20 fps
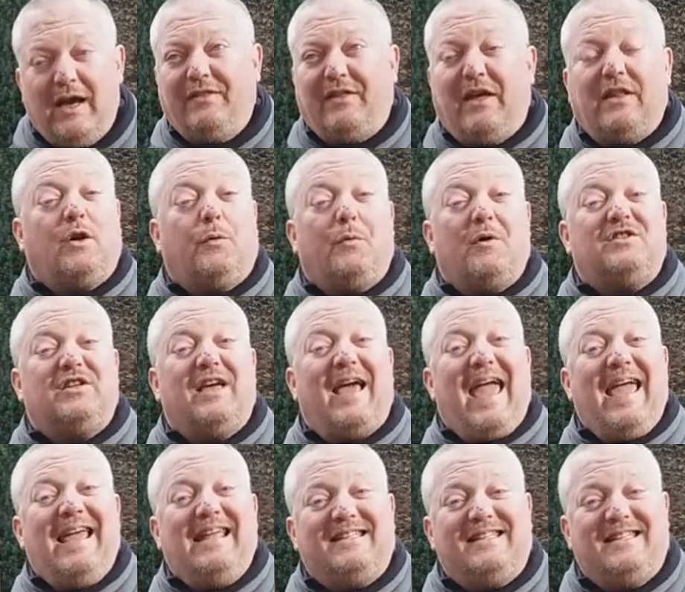Then there was the
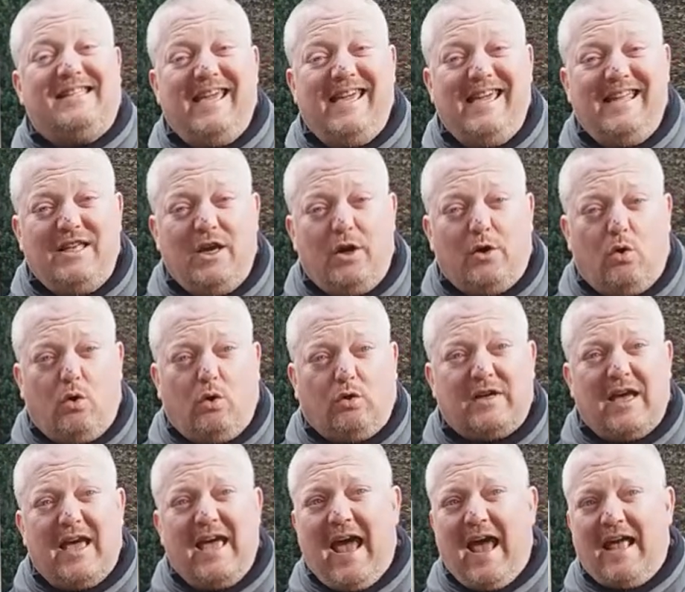18-year-old,
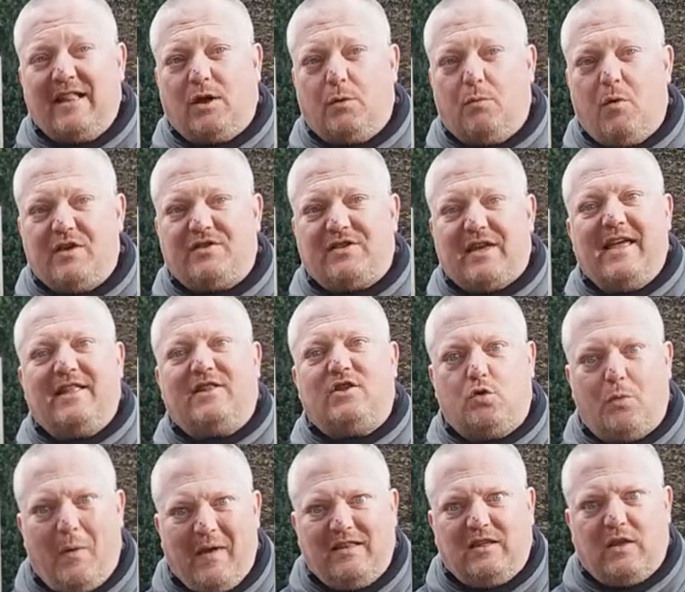and there was a
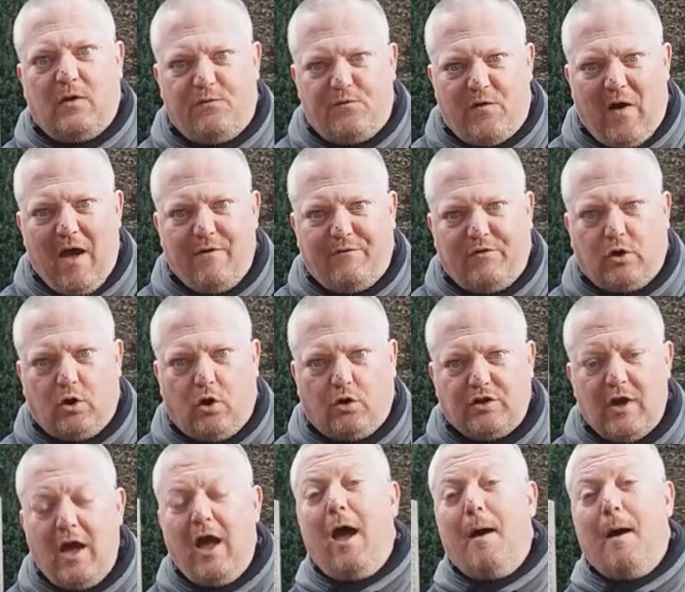25-year-old.